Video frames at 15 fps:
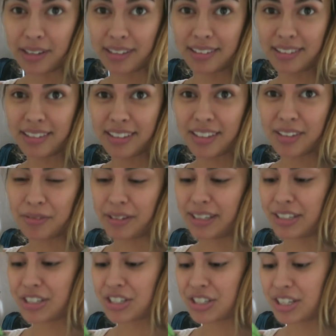one,
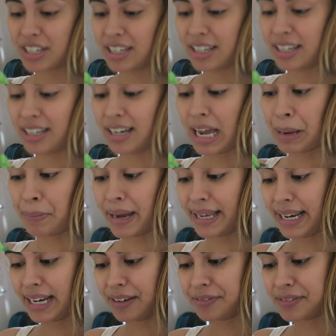which I
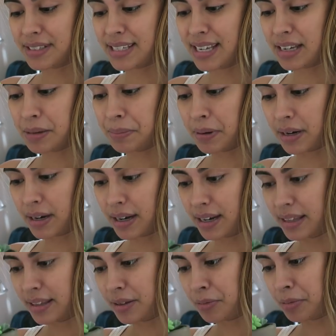might have to take apart
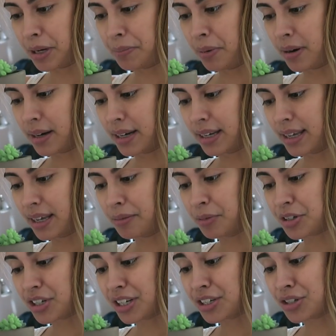and then repot again,
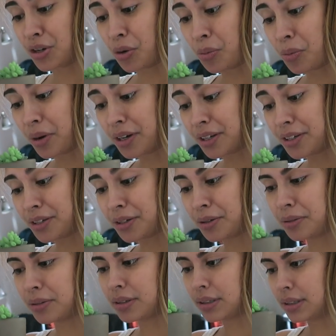which I don't want to
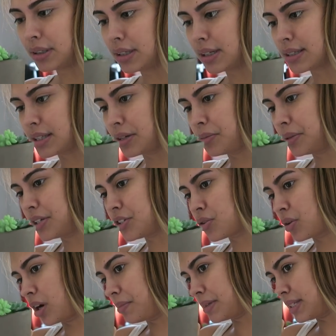do because I don't want to
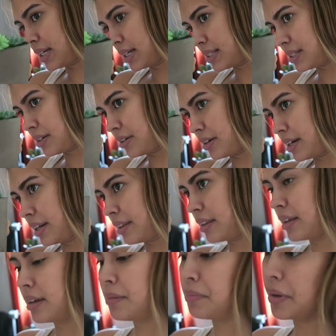traumatize it or
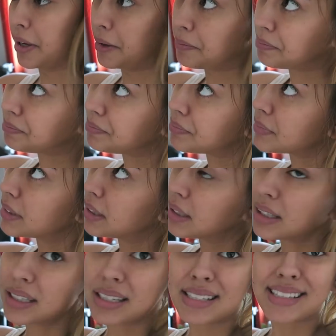anything, but
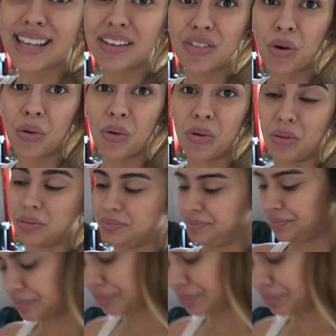it doesn't have a hole.